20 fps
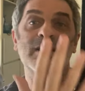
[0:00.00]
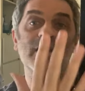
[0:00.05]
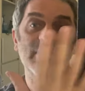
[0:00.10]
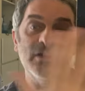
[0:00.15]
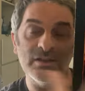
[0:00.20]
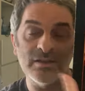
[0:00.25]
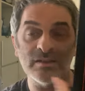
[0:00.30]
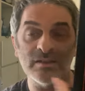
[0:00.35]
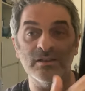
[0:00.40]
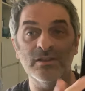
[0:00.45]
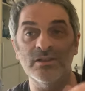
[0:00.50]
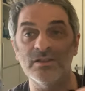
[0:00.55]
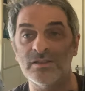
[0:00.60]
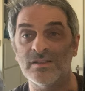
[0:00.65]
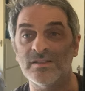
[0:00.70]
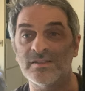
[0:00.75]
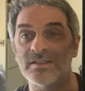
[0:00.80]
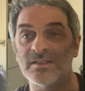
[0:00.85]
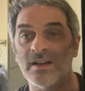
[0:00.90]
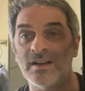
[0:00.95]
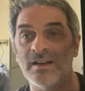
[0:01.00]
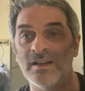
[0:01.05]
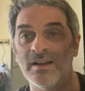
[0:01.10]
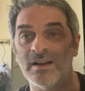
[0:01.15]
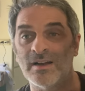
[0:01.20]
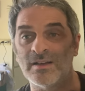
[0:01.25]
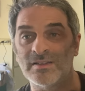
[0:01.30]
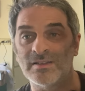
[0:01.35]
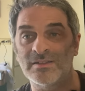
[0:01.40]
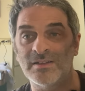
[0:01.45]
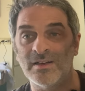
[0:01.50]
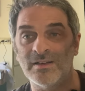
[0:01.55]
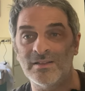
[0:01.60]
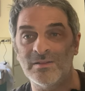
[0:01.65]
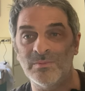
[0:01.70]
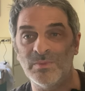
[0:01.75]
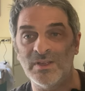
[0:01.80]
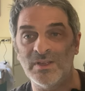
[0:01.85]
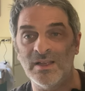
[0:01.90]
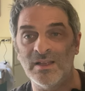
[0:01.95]
You should start here. Start at
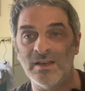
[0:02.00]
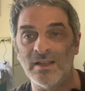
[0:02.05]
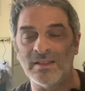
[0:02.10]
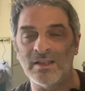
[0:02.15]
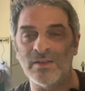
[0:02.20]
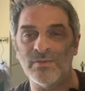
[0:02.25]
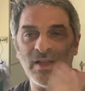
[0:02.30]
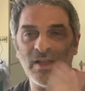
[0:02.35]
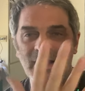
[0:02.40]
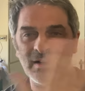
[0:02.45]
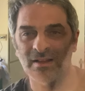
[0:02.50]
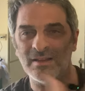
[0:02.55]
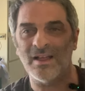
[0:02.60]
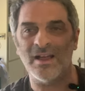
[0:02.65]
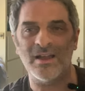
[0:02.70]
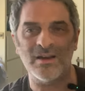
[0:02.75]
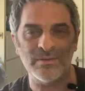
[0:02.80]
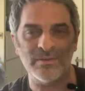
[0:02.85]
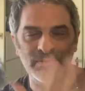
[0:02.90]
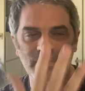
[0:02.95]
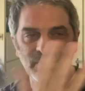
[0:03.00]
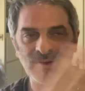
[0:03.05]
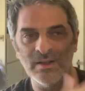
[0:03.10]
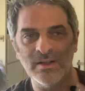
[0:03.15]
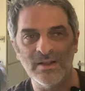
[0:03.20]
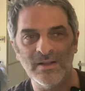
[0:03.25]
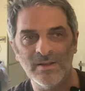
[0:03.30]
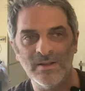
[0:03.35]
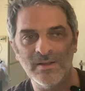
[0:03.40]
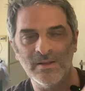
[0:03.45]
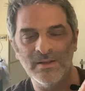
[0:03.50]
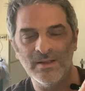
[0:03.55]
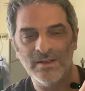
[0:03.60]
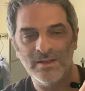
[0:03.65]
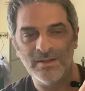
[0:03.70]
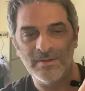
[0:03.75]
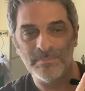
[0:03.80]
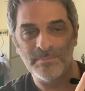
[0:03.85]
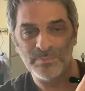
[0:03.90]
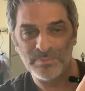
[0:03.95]
the beginning. They've had a lot of
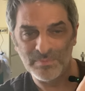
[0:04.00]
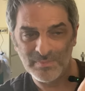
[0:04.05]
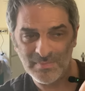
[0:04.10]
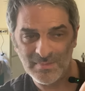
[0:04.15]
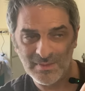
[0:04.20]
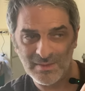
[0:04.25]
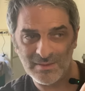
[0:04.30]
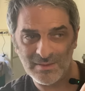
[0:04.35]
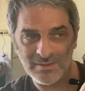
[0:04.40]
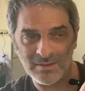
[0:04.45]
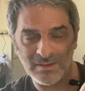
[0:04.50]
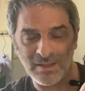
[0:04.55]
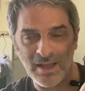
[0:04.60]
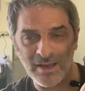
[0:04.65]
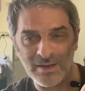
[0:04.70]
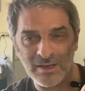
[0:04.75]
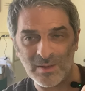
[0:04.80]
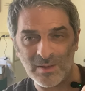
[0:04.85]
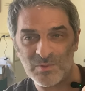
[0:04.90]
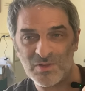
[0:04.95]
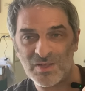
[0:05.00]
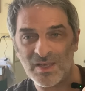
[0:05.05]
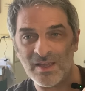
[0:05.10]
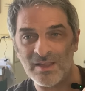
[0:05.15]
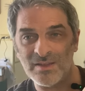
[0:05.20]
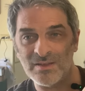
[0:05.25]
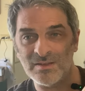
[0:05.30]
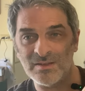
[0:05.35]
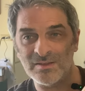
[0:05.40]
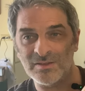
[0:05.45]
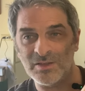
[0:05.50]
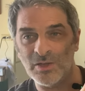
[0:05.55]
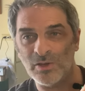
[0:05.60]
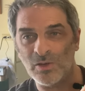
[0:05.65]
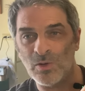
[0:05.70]
lineup changes.